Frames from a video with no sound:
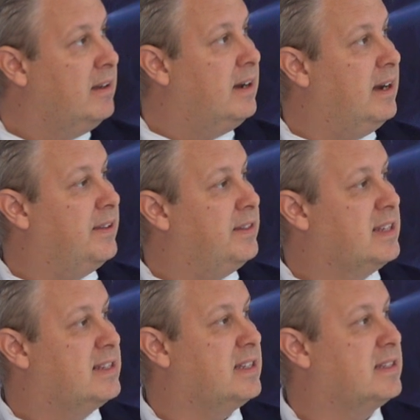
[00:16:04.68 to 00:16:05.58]
And
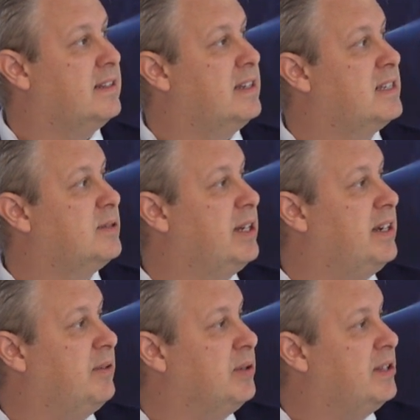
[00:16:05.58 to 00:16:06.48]
this is what
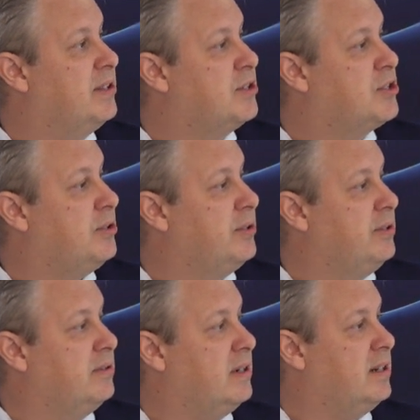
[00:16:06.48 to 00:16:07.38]
I wanted to show
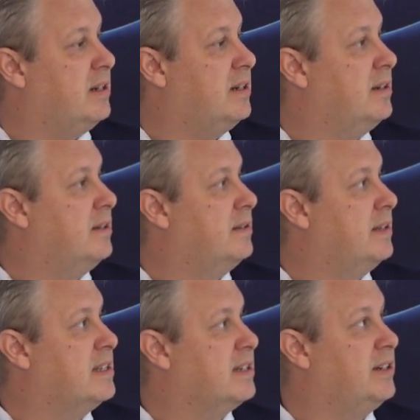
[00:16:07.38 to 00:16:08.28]
you.
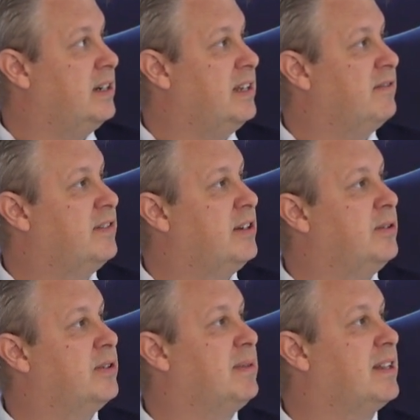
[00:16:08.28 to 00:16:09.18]
These are the lymph
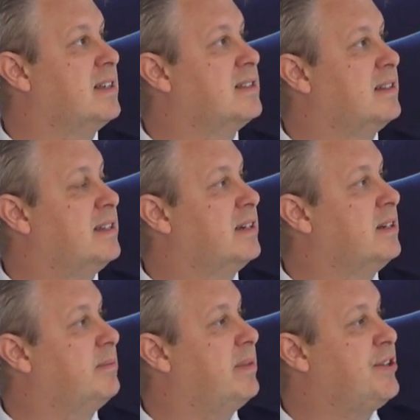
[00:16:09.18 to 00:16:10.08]
node
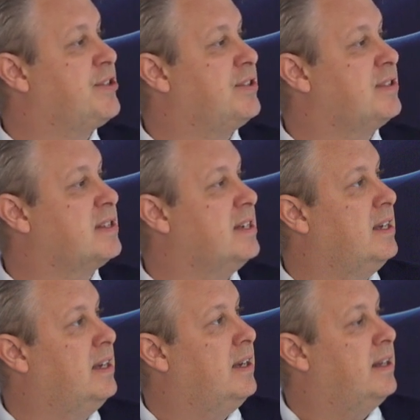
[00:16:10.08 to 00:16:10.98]
metastatic patients.
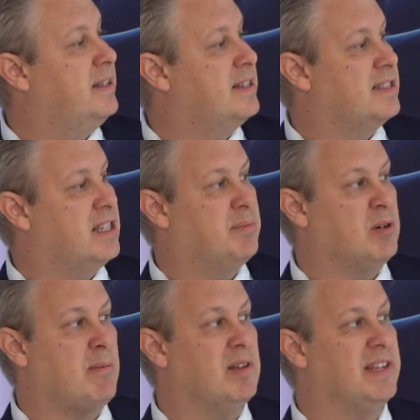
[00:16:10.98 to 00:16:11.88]
This is the
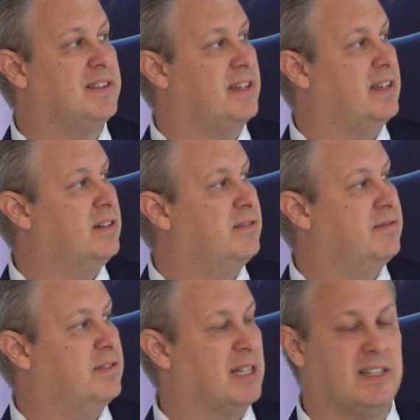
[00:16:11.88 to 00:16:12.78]
probability of
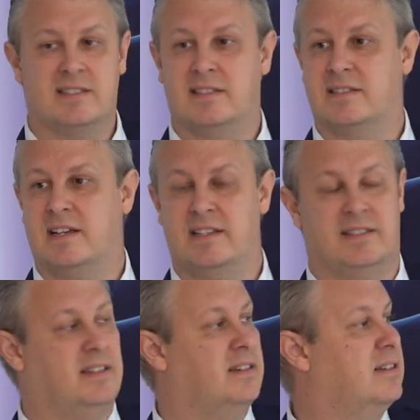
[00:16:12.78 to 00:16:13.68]

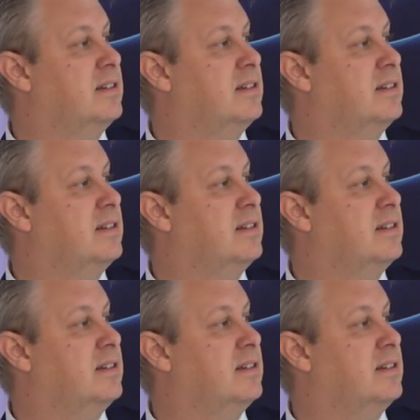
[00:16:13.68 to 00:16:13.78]
metastasizing